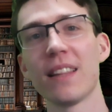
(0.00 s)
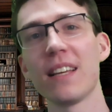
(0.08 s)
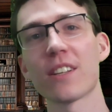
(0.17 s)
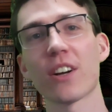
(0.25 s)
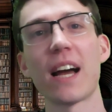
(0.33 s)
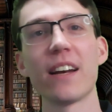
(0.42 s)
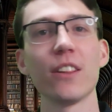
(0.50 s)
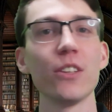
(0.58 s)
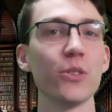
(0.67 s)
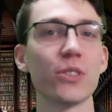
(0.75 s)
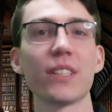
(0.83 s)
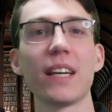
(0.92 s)
these are kind of
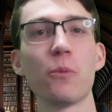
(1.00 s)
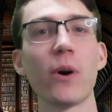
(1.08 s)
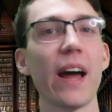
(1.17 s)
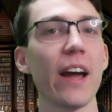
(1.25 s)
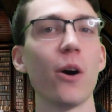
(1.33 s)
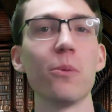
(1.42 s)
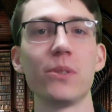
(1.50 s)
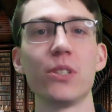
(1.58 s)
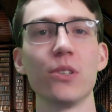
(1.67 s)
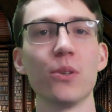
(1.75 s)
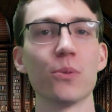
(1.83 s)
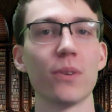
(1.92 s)
loosely what I hope
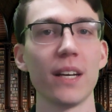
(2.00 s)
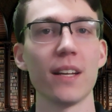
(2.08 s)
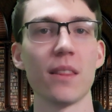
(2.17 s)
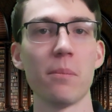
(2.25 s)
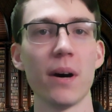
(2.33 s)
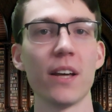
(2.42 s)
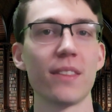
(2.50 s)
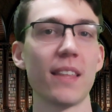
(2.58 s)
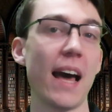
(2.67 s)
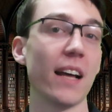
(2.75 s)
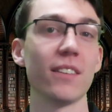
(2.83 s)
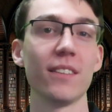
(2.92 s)
to read in the month
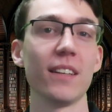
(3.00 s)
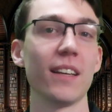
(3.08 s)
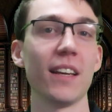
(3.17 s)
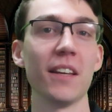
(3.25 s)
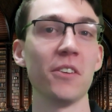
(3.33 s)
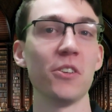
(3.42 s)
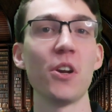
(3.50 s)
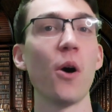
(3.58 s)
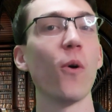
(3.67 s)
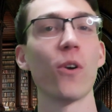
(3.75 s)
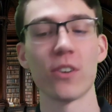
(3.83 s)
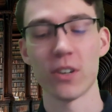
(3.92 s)
in
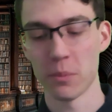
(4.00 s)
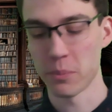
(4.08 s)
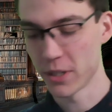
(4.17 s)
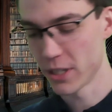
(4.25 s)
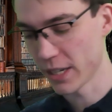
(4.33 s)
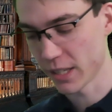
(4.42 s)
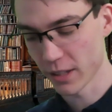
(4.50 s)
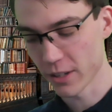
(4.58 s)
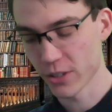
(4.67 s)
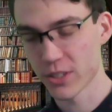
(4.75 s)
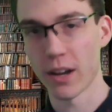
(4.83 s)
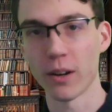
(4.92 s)
no order in
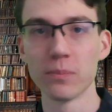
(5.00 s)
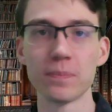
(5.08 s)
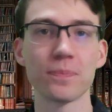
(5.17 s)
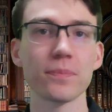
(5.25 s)
particular. So